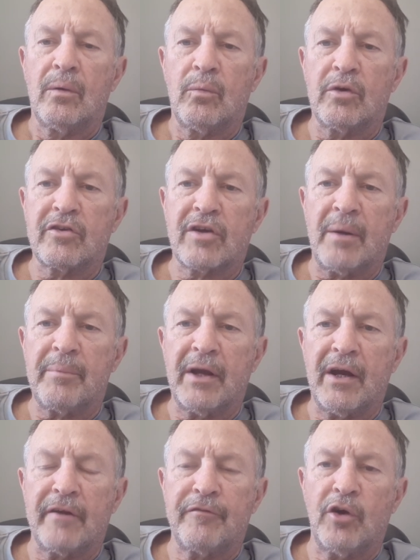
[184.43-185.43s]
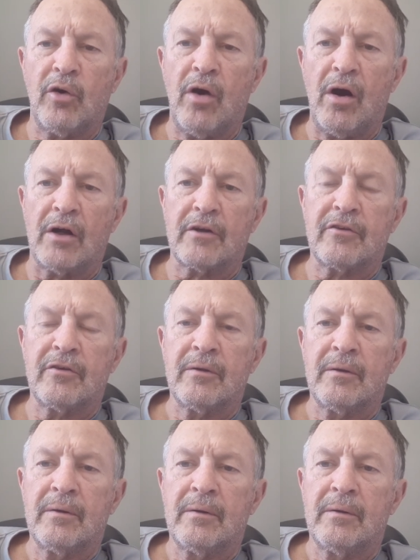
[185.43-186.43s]
what's coming out of your heart,
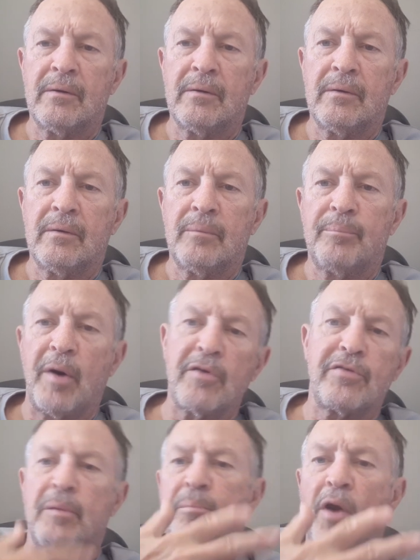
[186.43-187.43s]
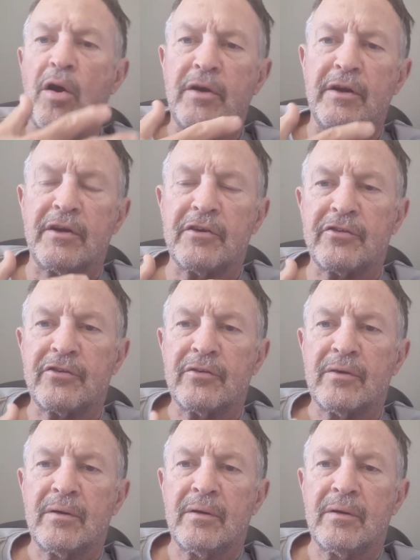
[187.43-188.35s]
both the brokenness